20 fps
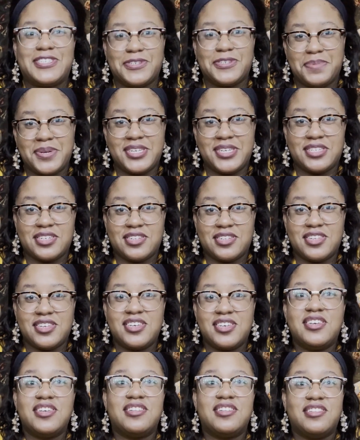
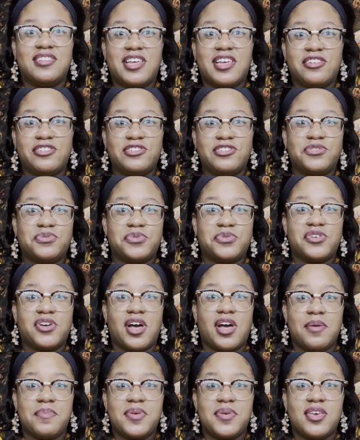basically, letters were
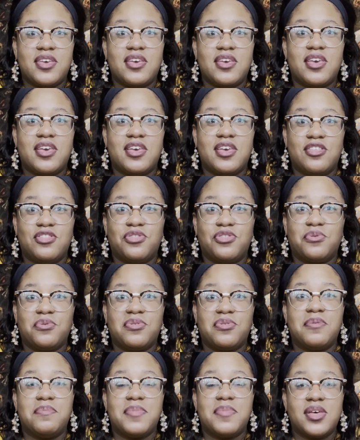coming in
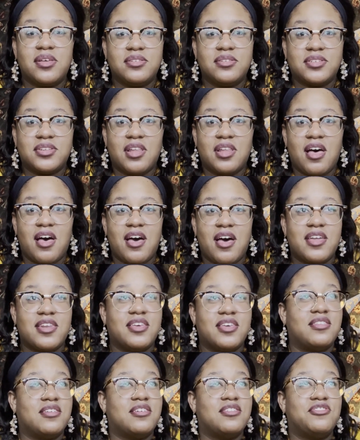through the mail slot
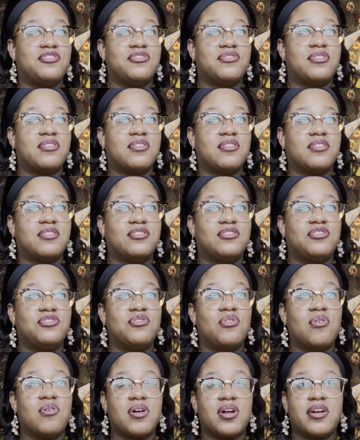and under the
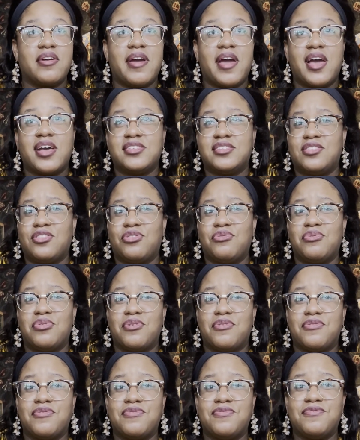door cracks and through
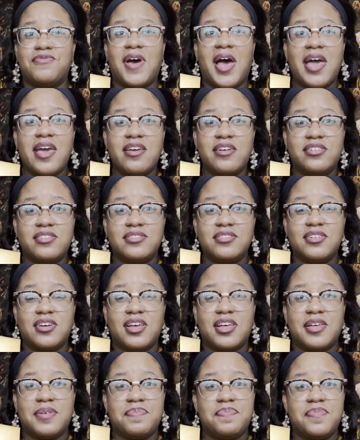the fire,
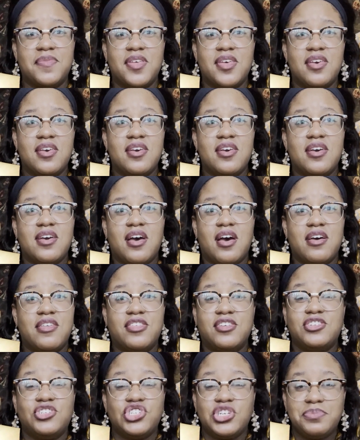
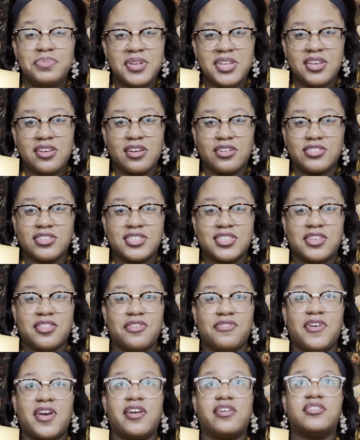the chimney. I was gonna say the
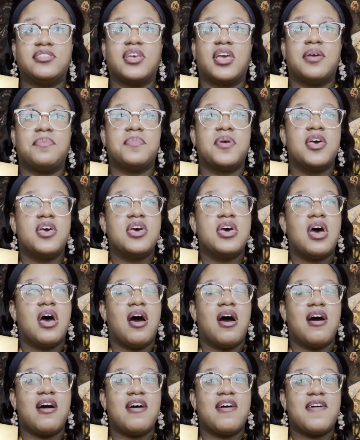fire escape.
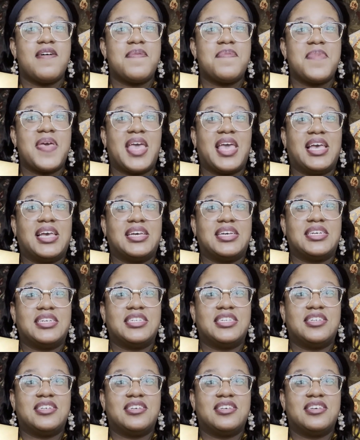
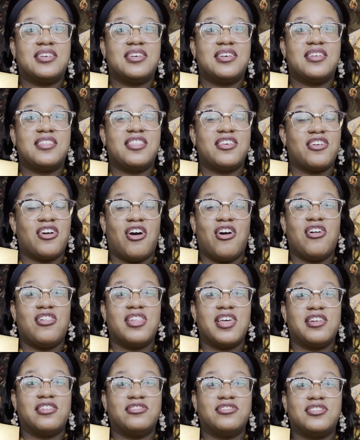And they're all
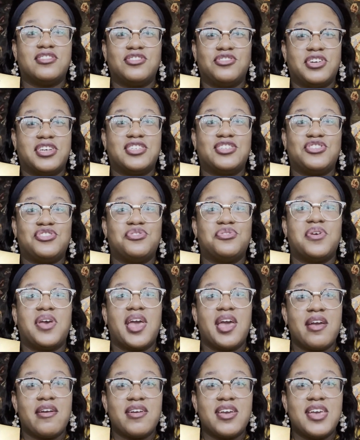letters addressed to
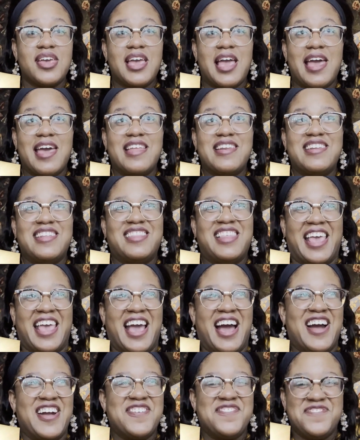Harry, and
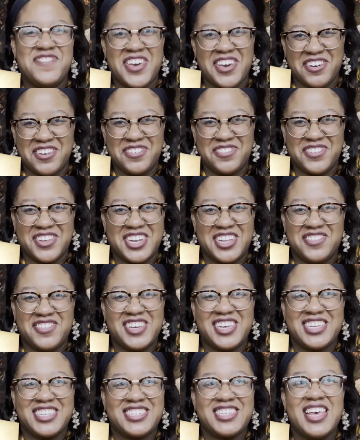they are very funny
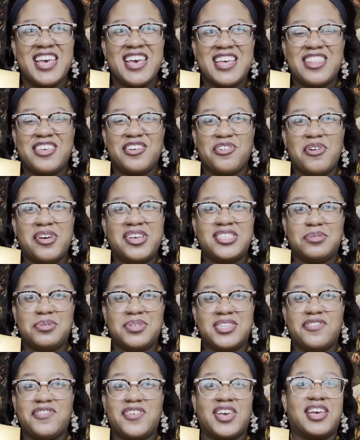because they're quite
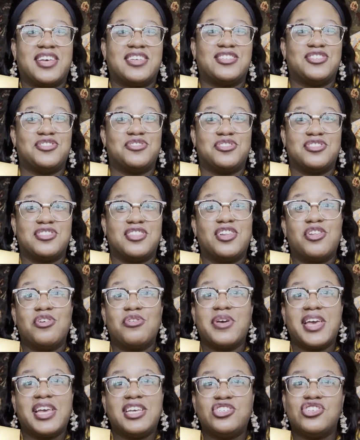specific as to the
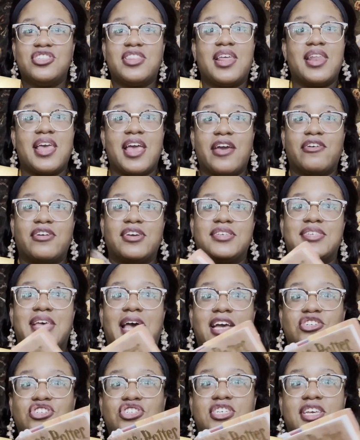location that Harry's
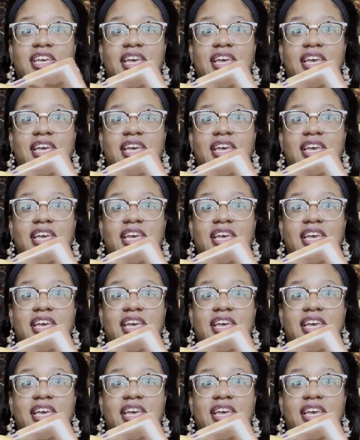actually